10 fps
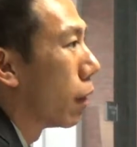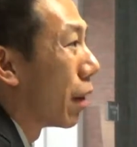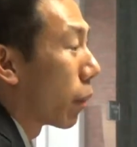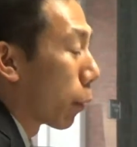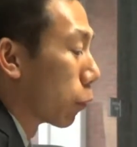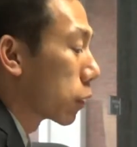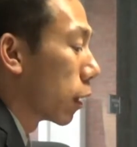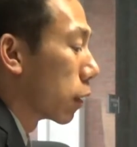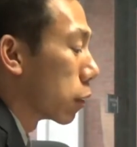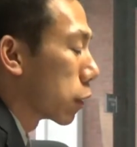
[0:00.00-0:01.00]
But I will tell
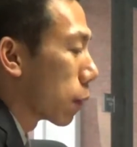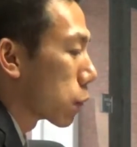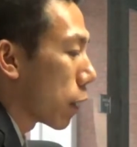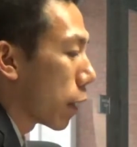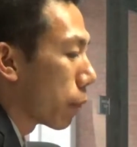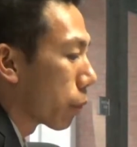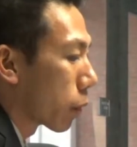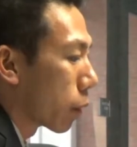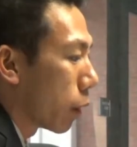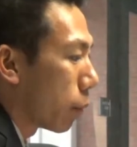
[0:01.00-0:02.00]
you at the same time,
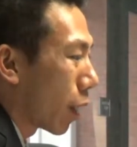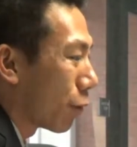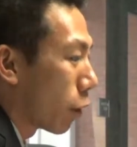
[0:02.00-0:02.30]
I